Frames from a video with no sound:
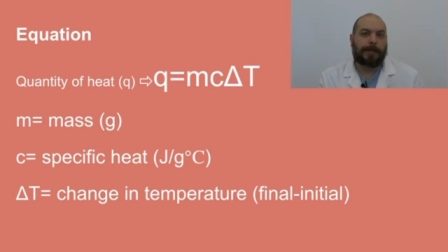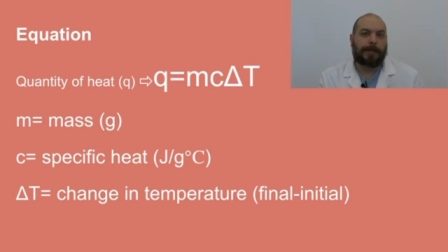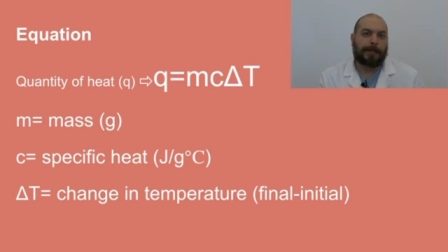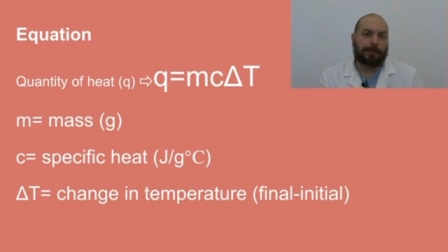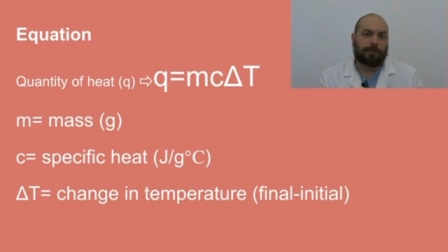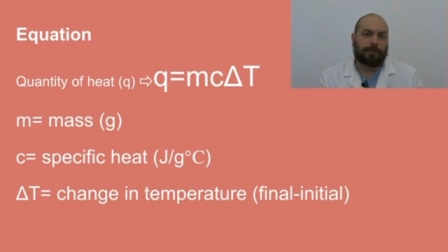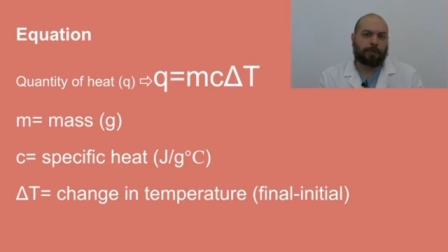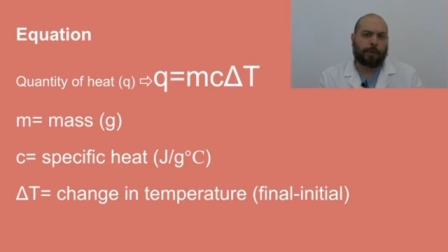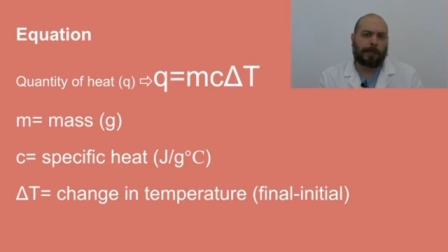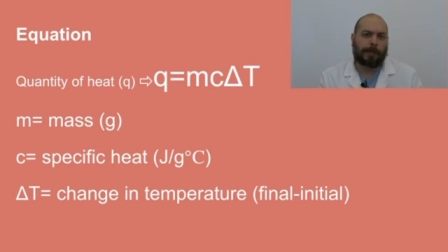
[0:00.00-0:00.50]

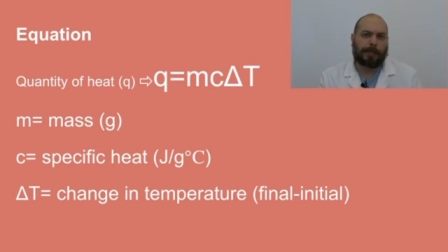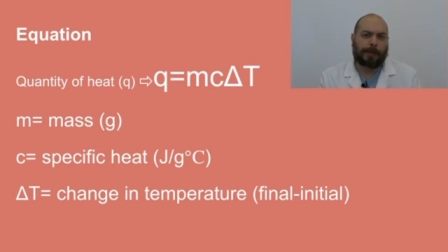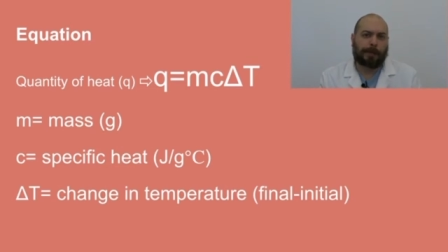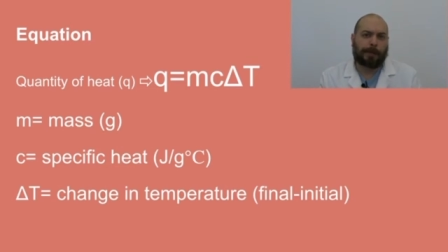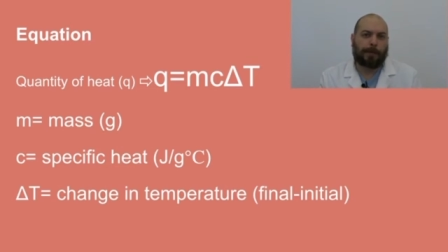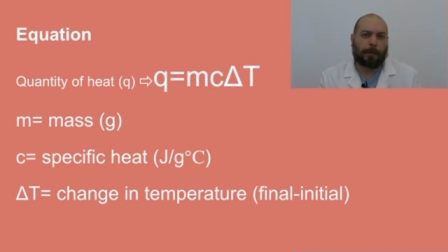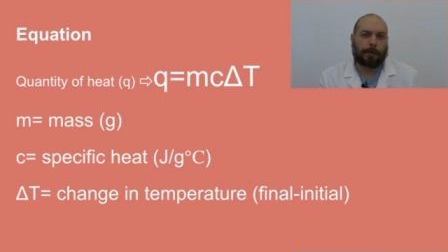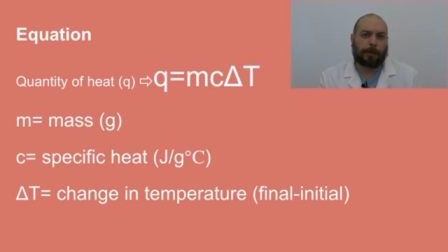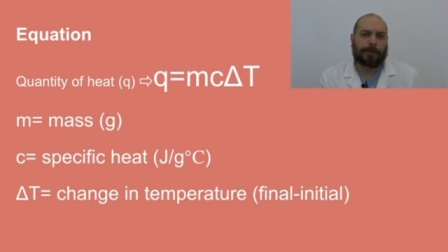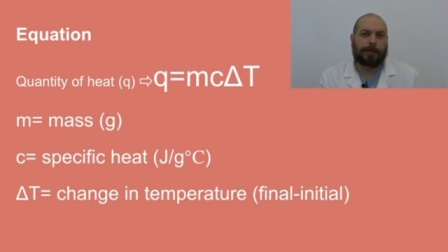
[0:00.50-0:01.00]
It's really
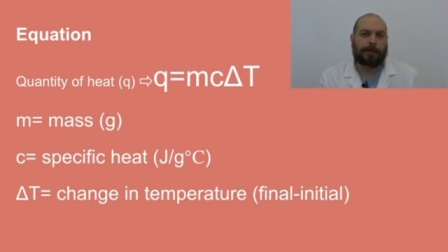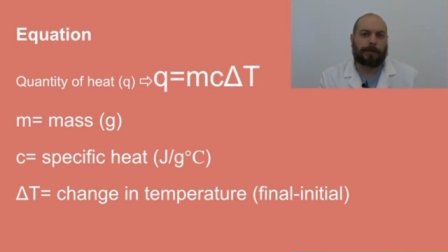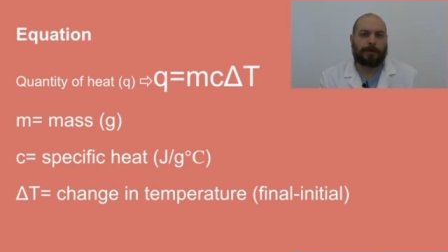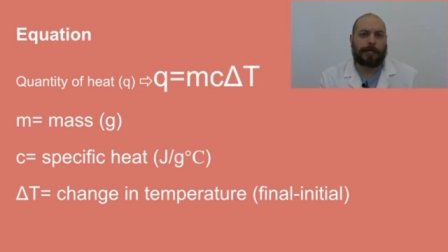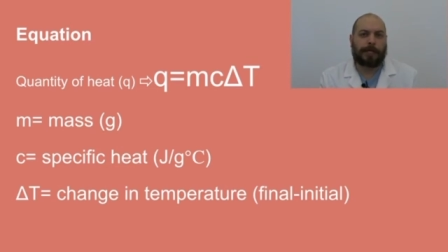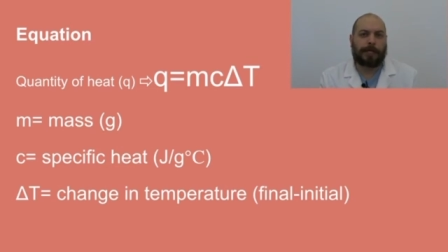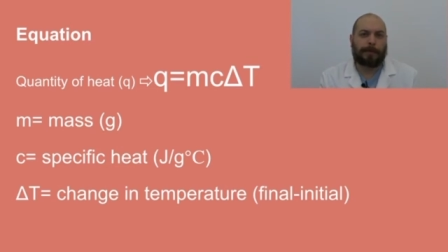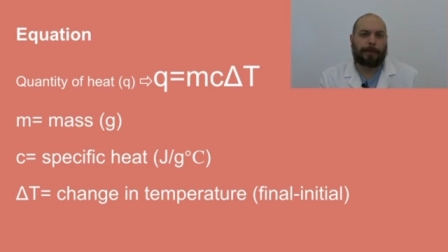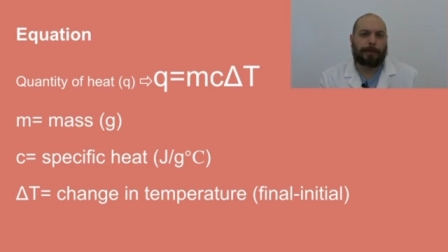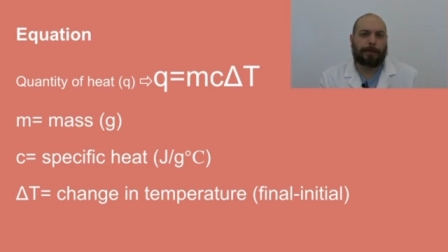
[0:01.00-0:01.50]
important that you
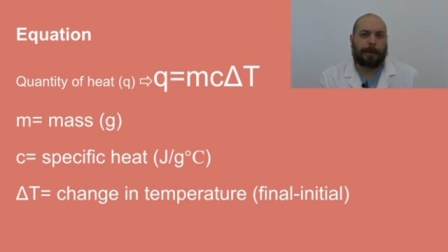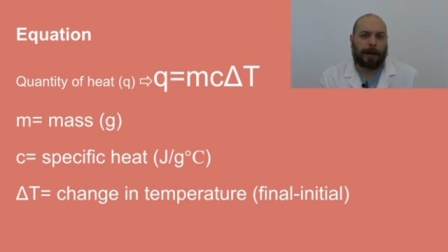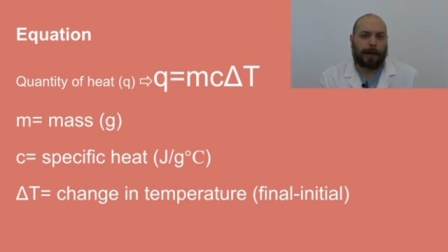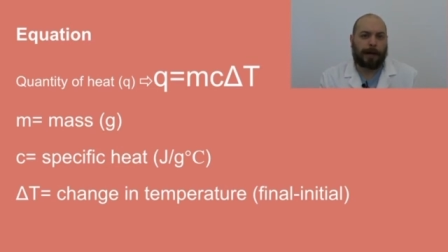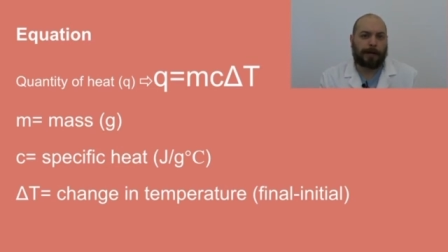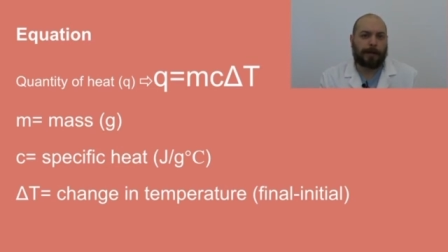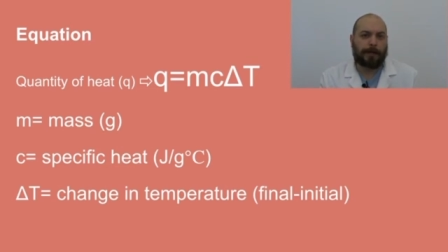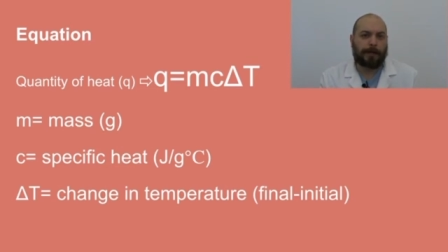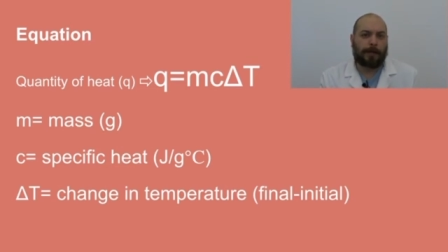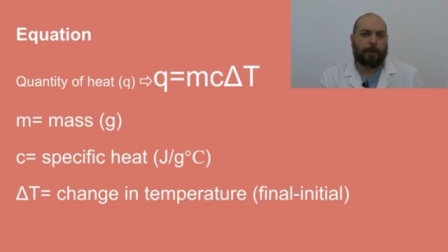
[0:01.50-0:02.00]
keep in
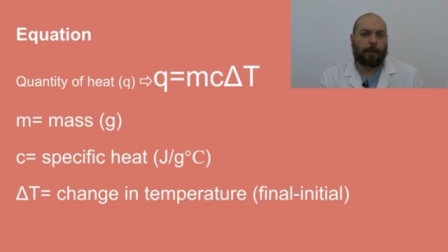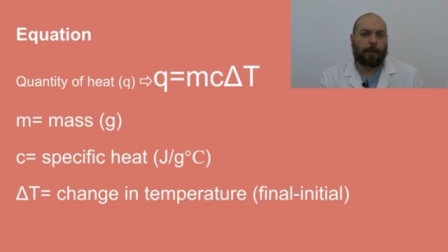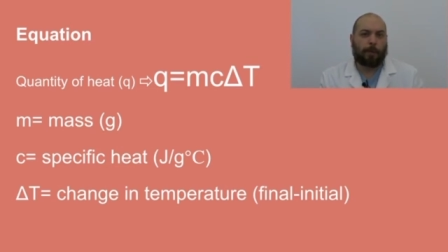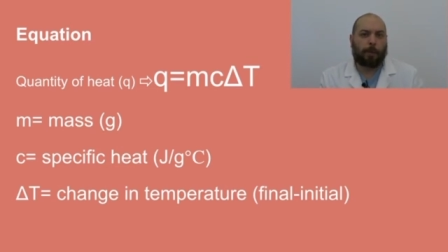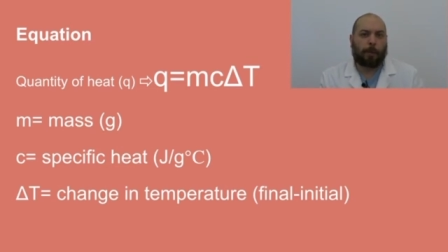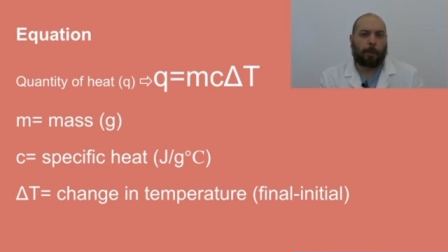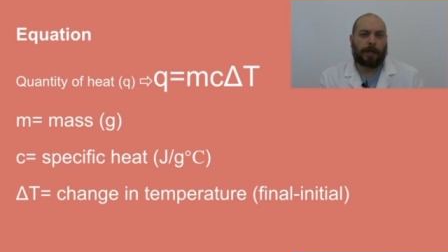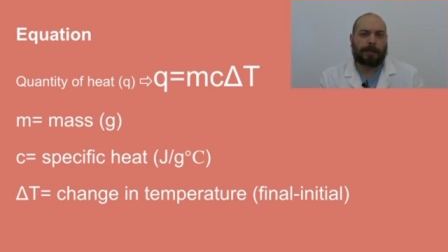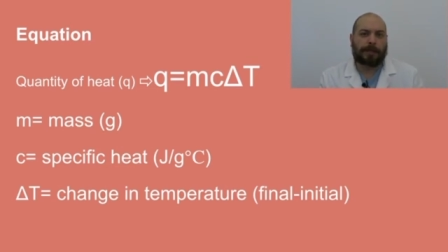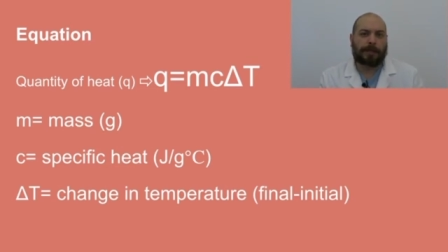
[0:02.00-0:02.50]
mind
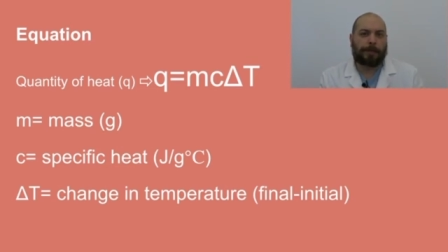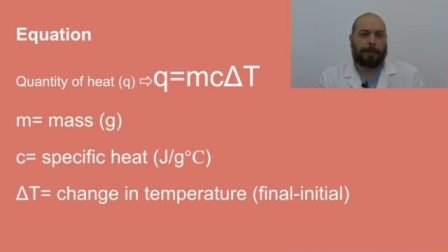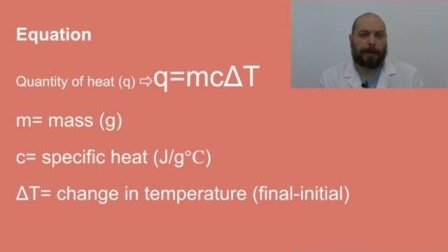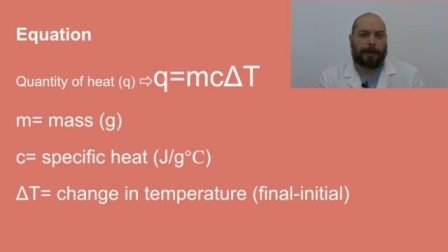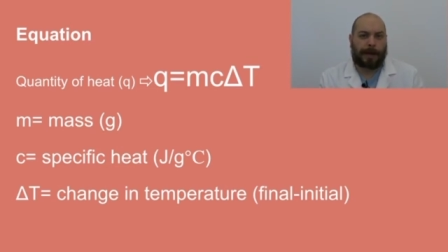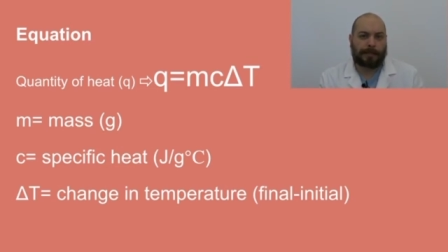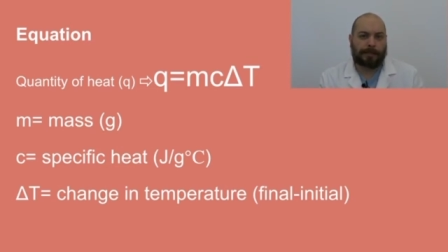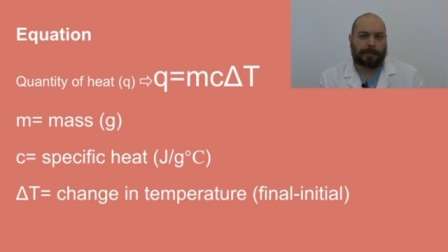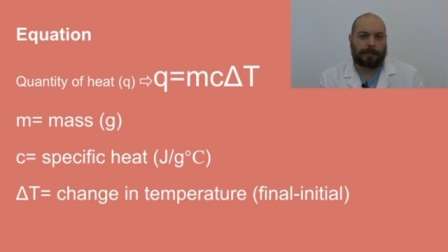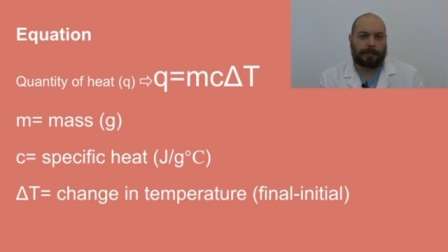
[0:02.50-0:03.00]
what the
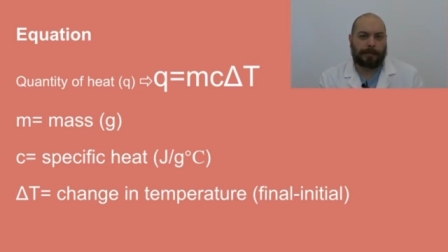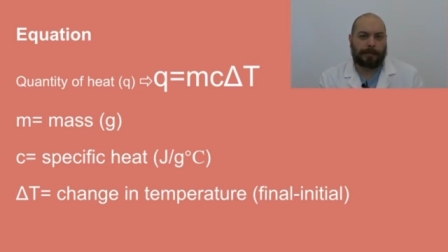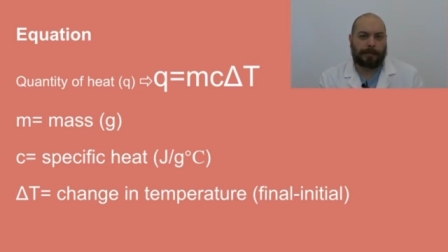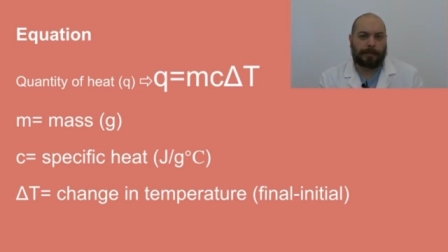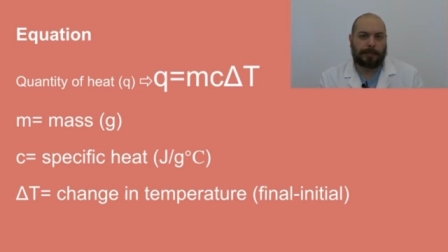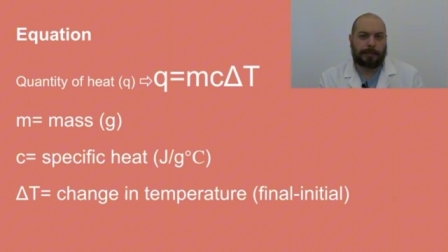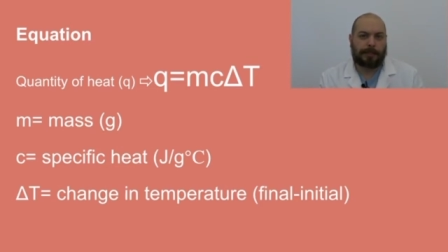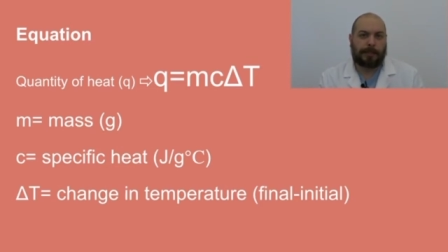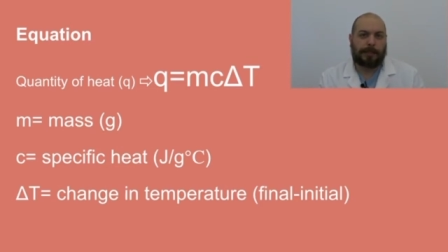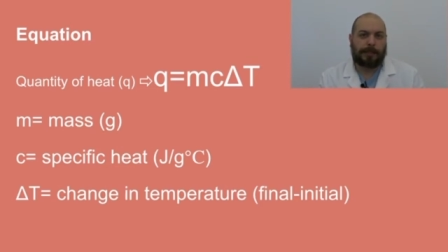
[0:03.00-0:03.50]
mass
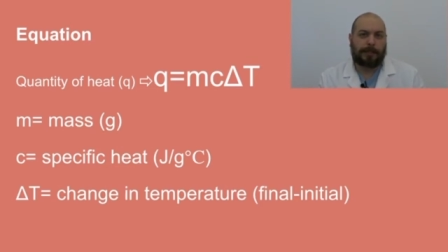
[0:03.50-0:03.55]
is,